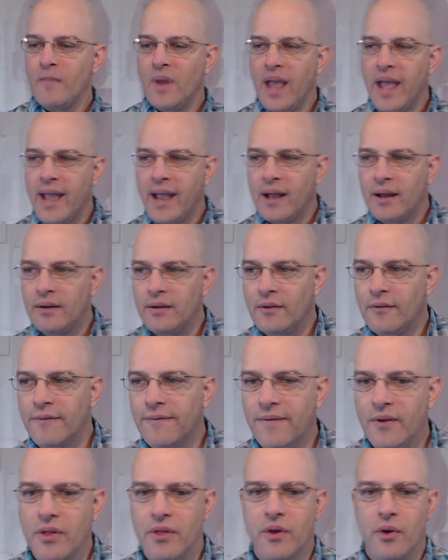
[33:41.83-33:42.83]
And
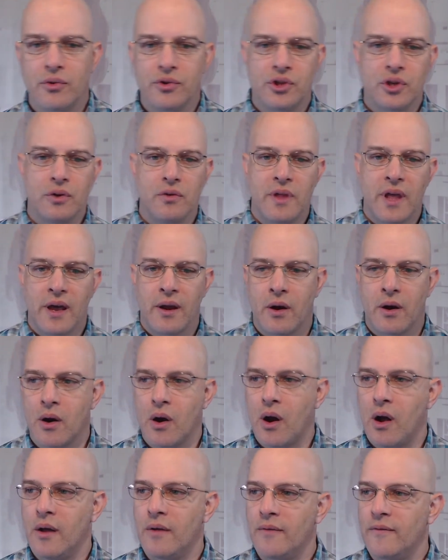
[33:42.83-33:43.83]
for those of you that are
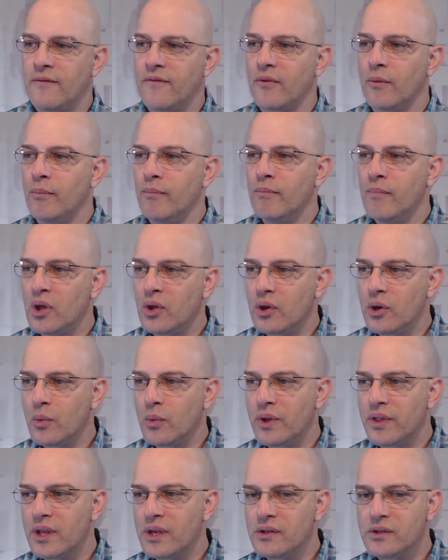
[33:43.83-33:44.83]
unfamiliar
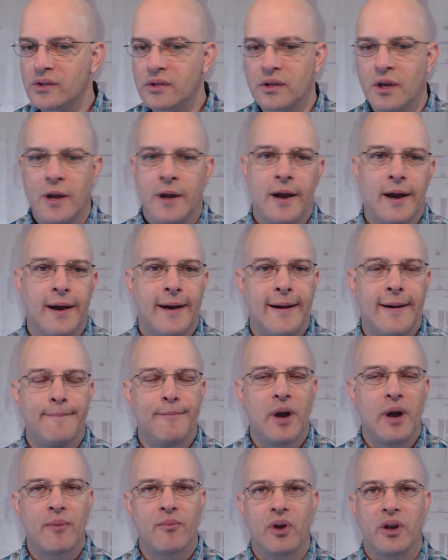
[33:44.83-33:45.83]
with this, I'm
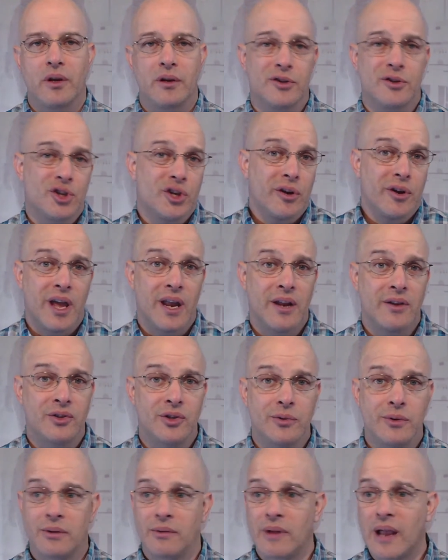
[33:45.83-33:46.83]
going to show you how to
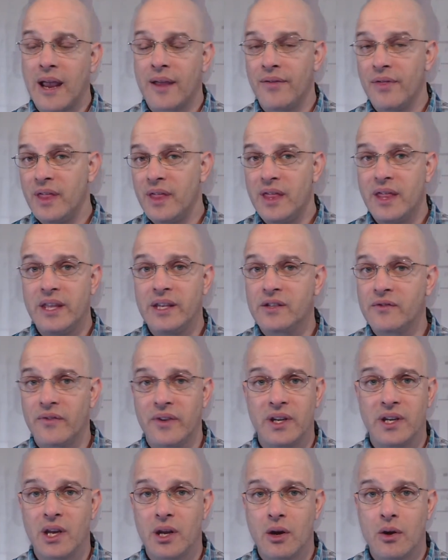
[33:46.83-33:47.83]
do it. And this
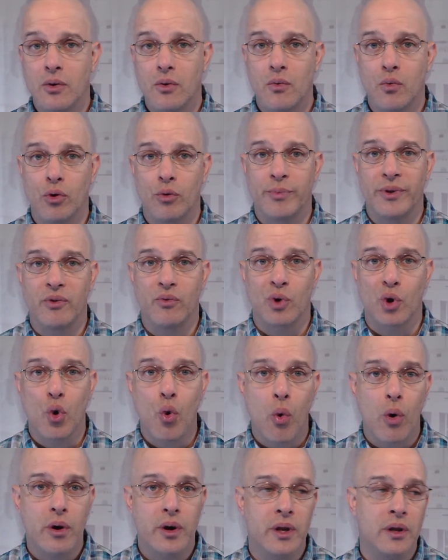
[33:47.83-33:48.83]
video will be
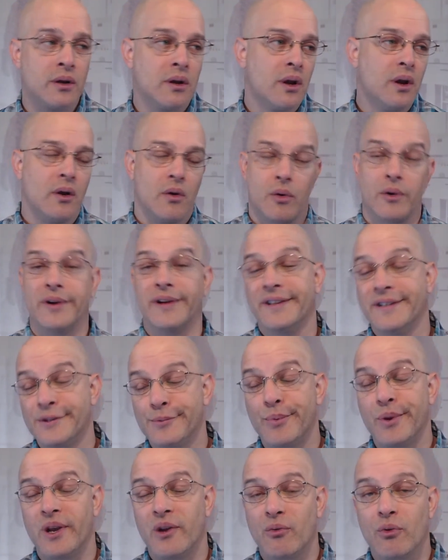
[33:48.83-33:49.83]
recorded or is
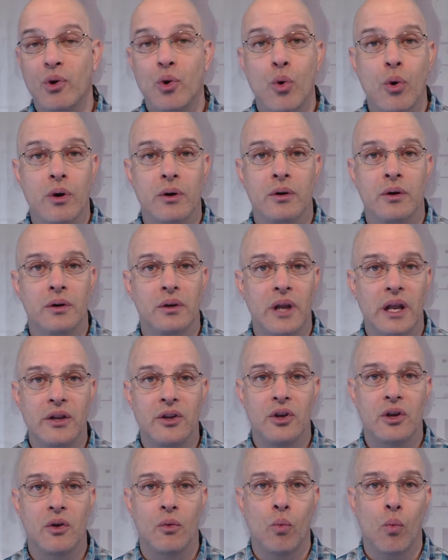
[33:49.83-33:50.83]
being recorded, and
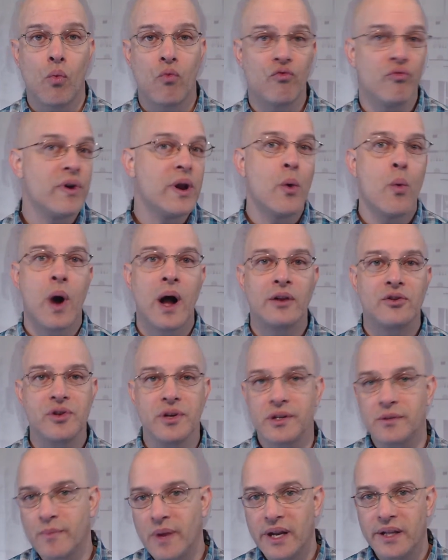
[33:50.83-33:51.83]
you can rewatch it
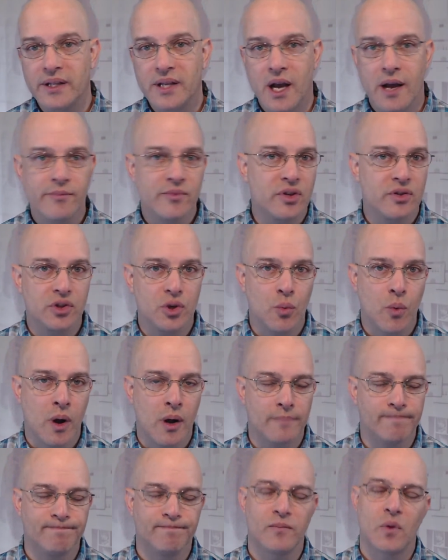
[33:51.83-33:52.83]
as many times as you
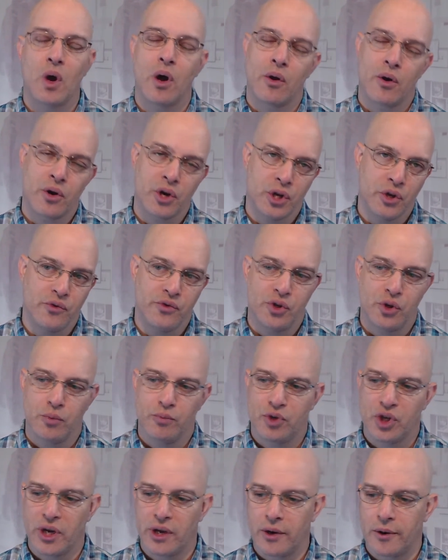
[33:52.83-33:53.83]
want on our YouTube
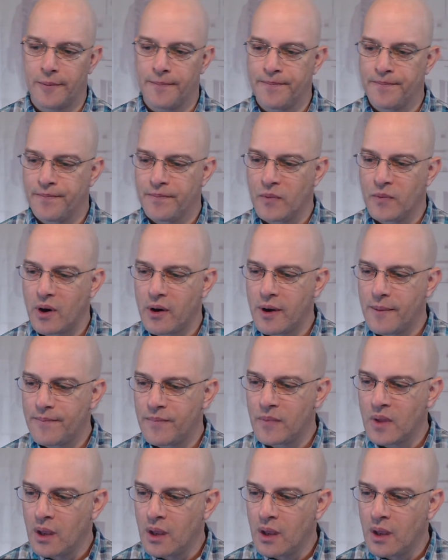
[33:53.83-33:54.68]
channel. All right.